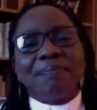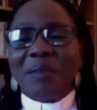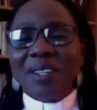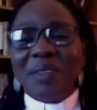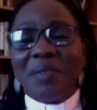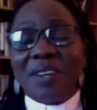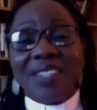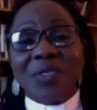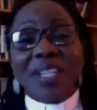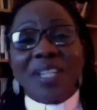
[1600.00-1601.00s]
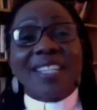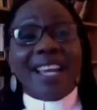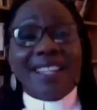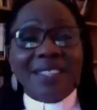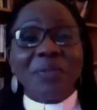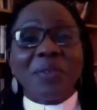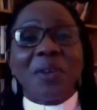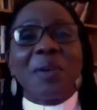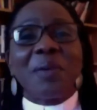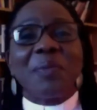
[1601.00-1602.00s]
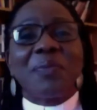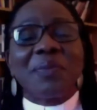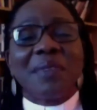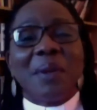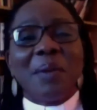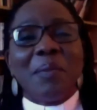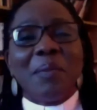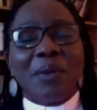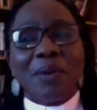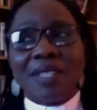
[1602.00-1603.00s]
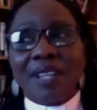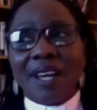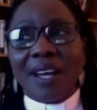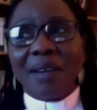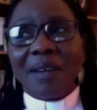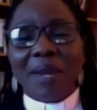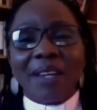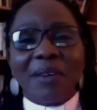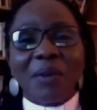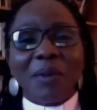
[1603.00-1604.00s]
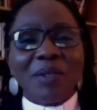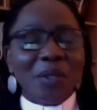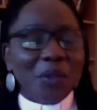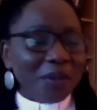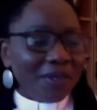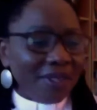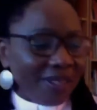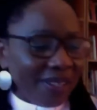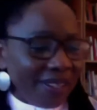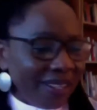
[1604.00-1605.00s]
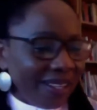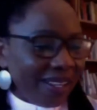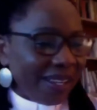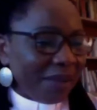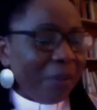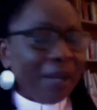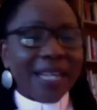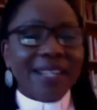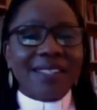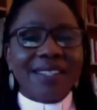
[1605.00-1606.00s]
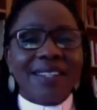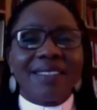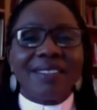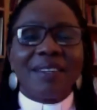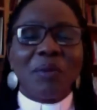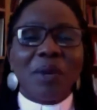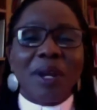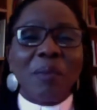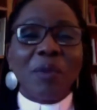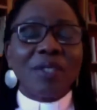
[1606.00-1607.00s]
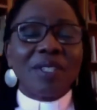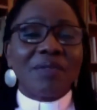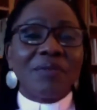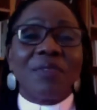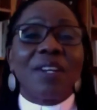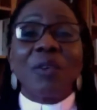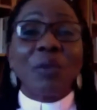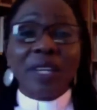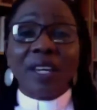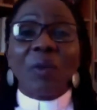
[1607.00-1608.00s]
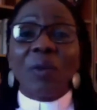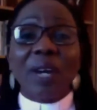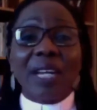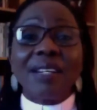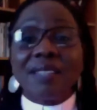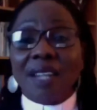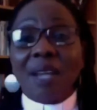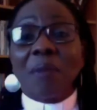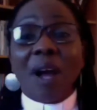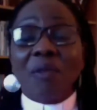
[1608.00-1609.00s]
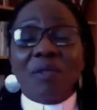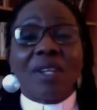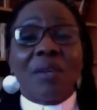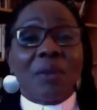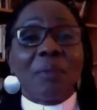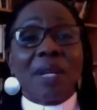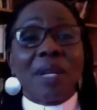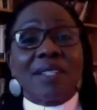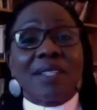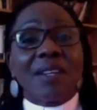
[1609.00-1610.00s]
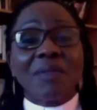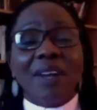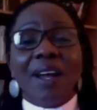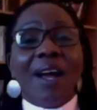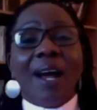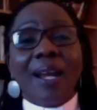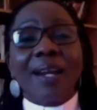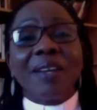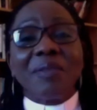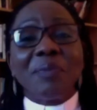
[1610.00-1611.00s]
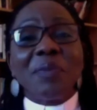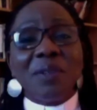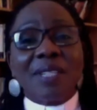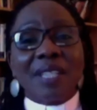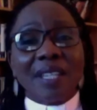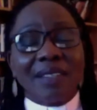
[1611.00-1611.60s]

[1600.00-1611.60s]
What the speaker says: a very strange answer for you, because my go-to place when I'm not feeling okay or I need time out with myself, I love music,